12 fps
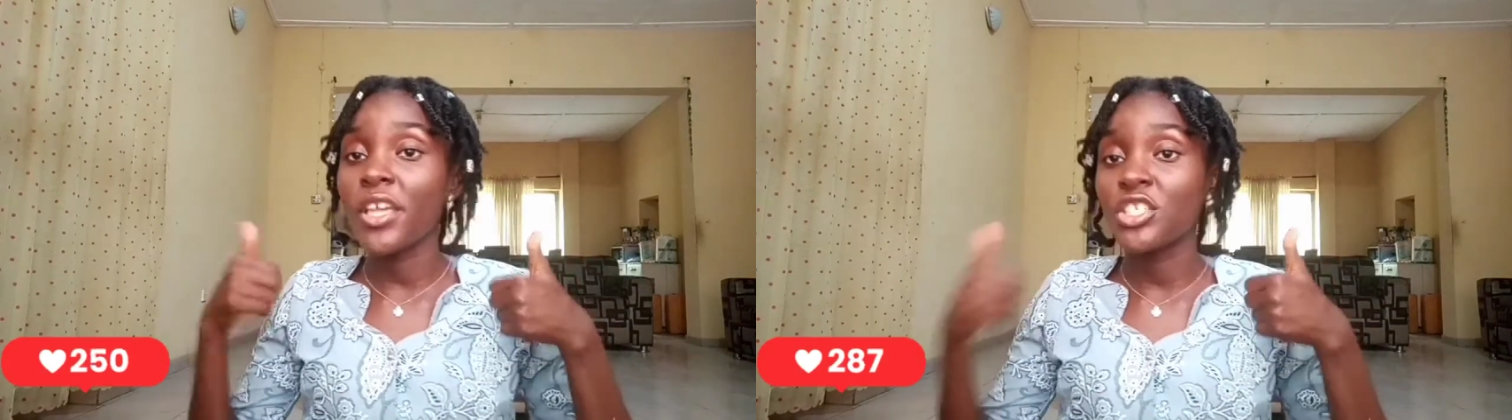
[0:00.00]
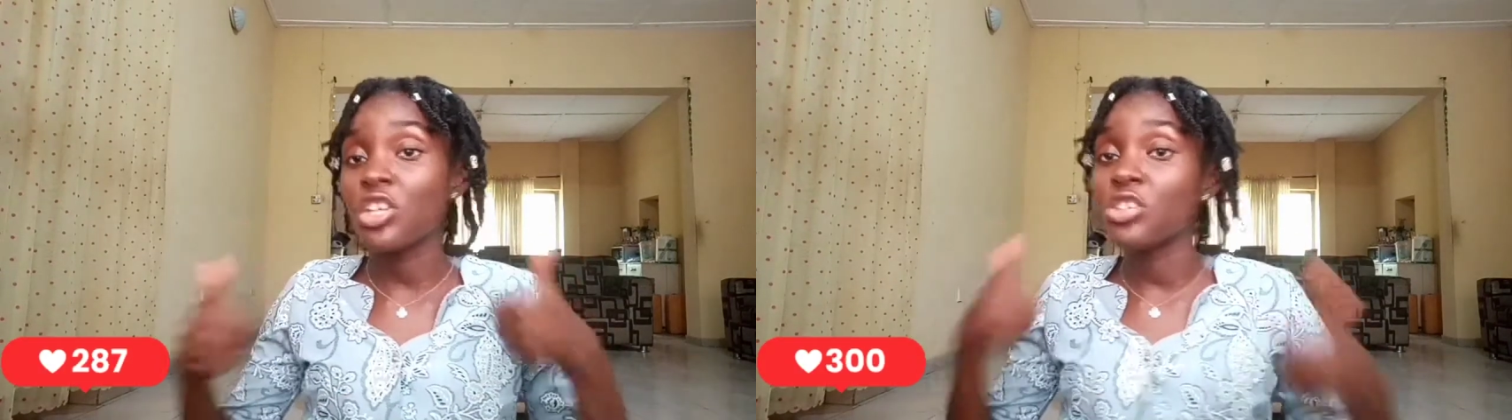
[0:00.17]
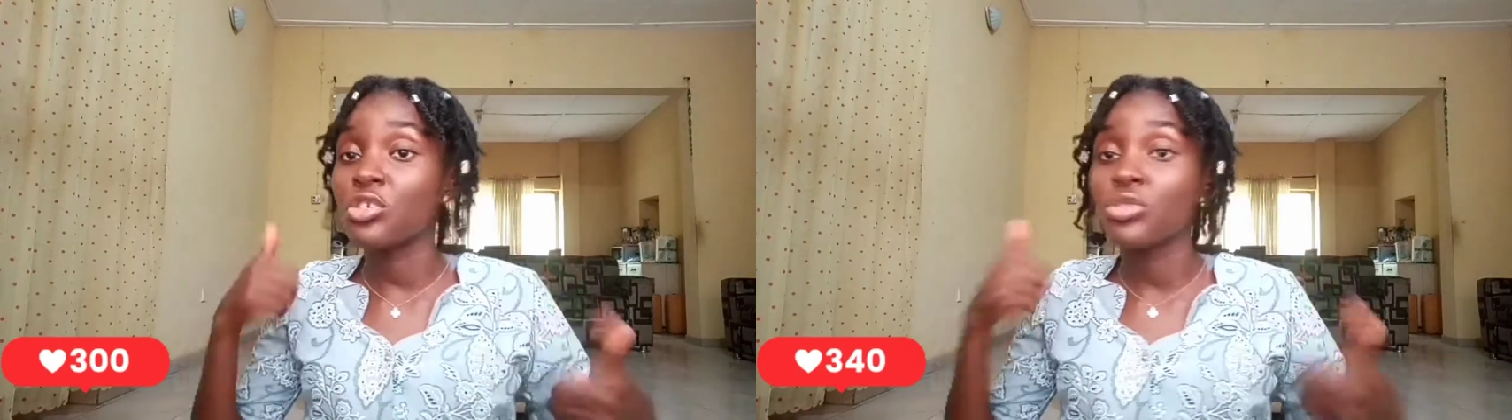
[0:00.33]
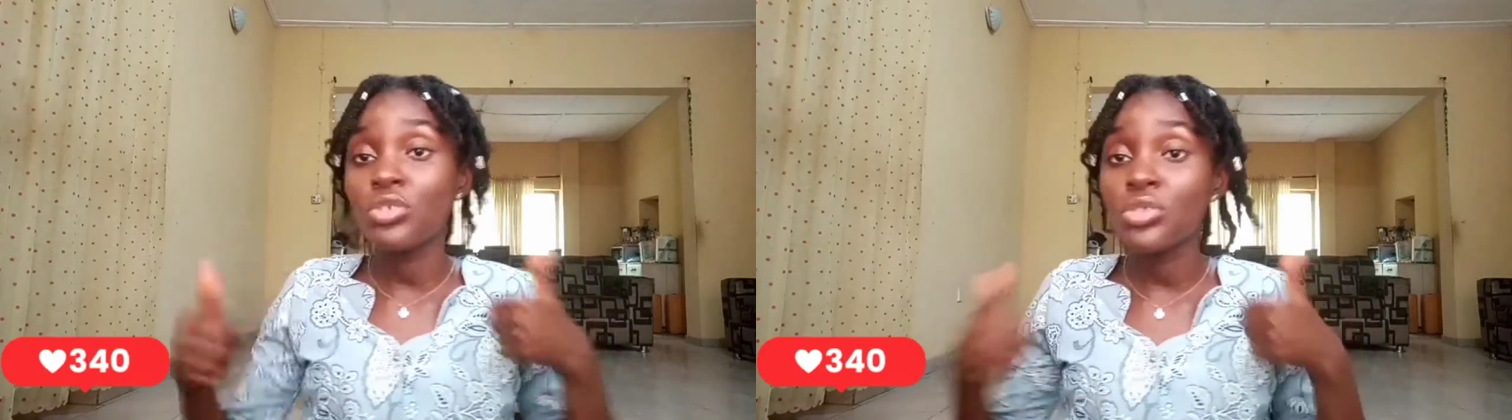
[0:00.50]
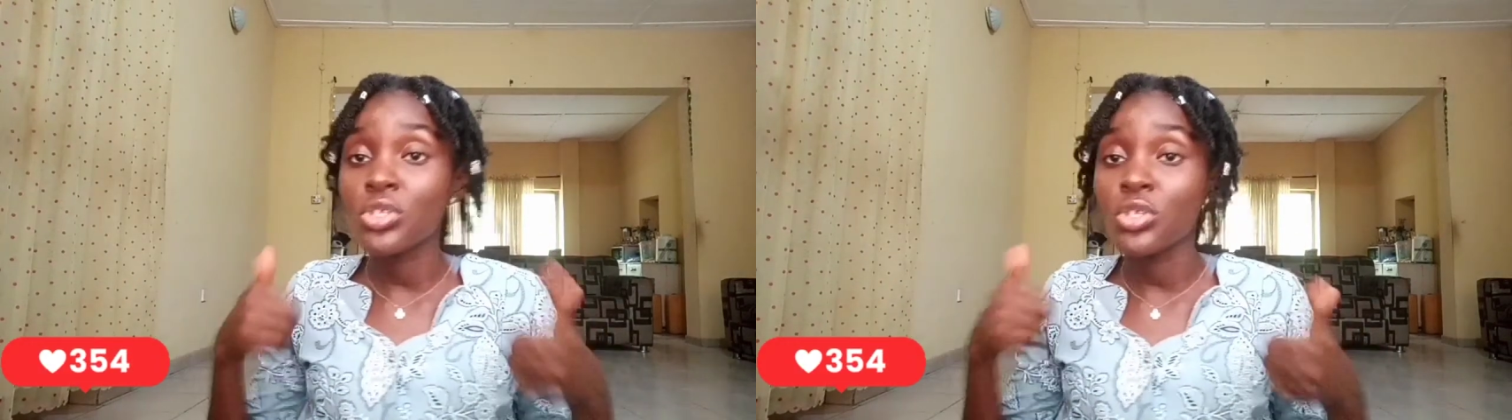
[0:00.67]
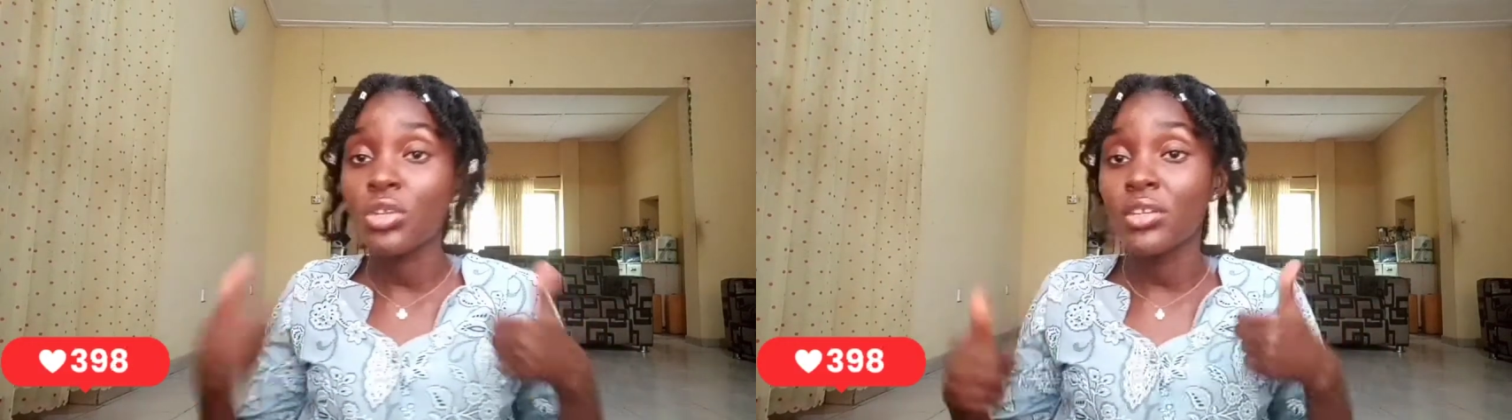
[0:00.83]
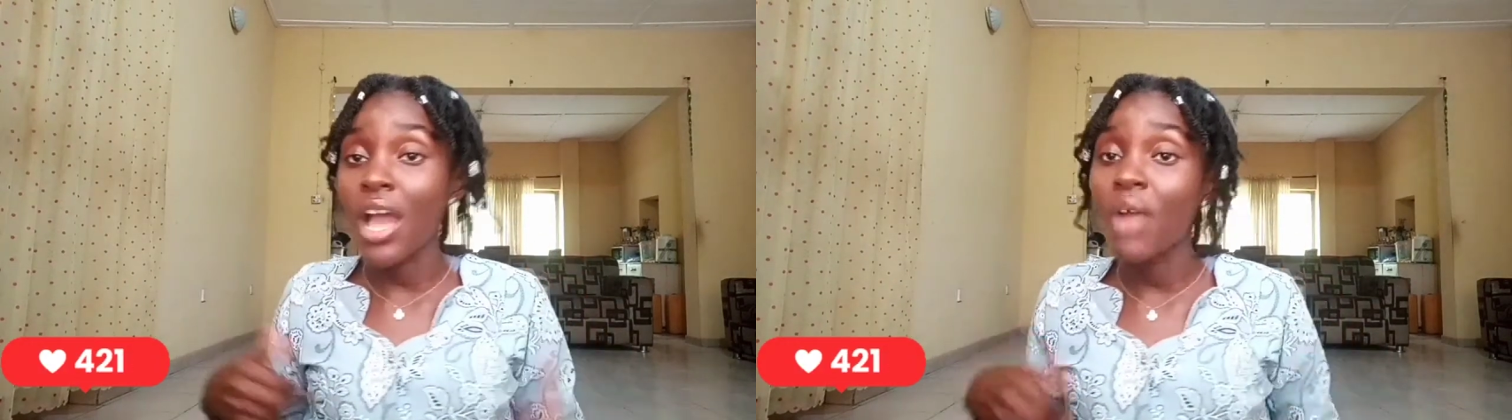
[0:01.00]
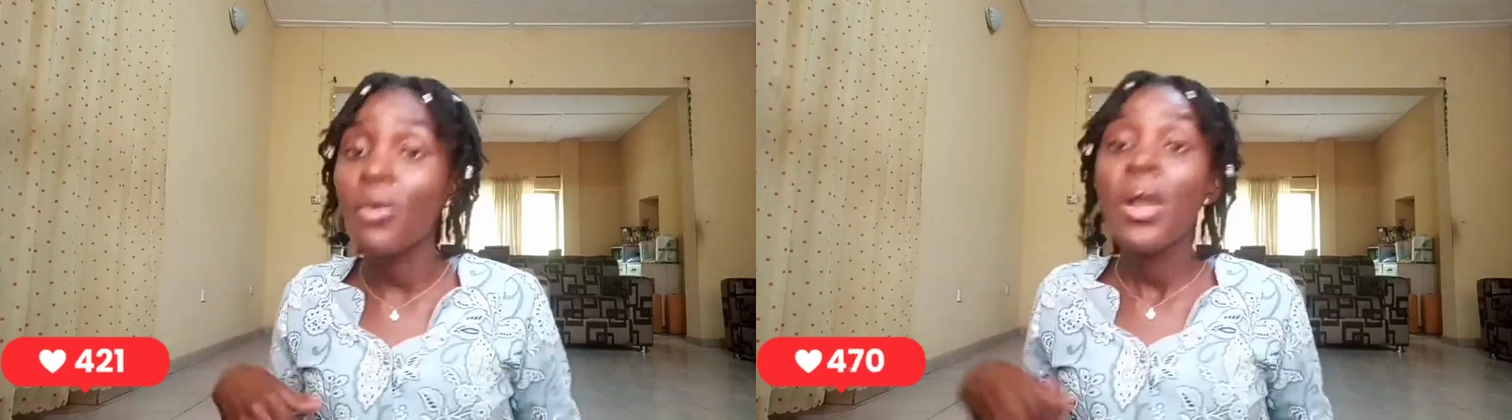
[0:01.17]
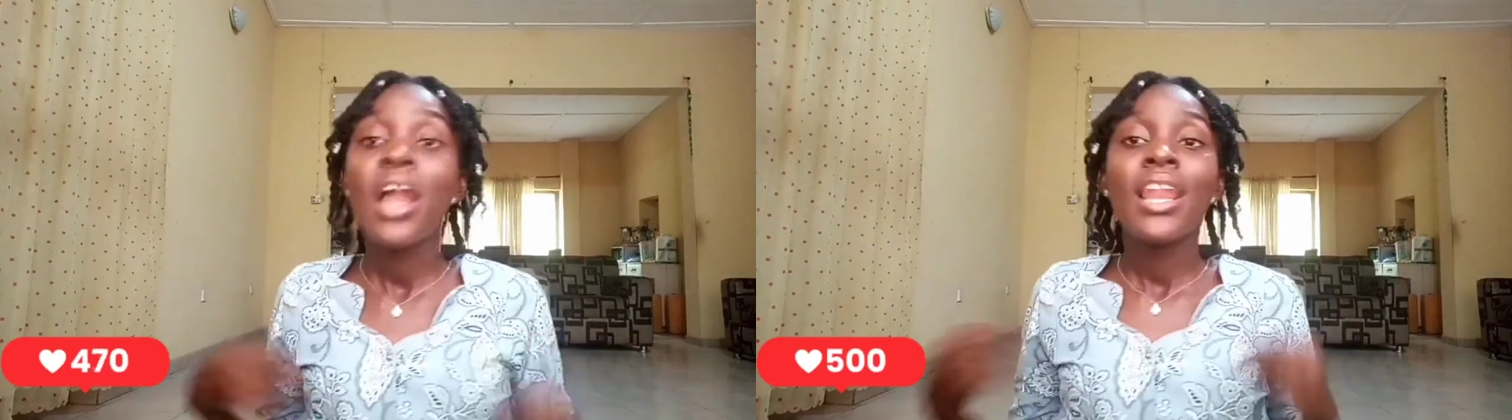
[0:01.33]
ensure you do so
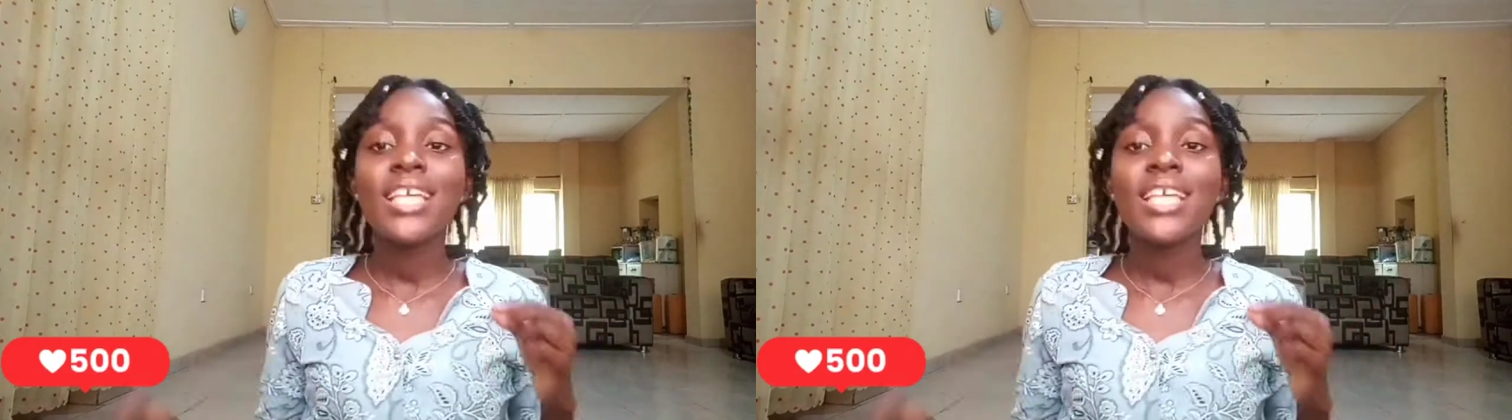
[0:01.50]
now